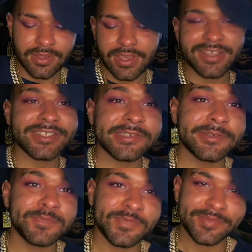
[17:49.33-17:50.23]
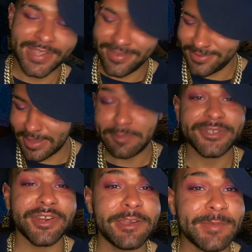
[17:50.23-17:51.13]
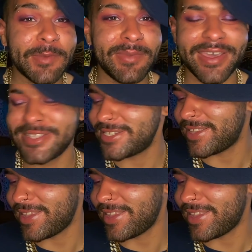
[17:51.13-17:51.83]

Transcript: Cancer, I'm trying my best to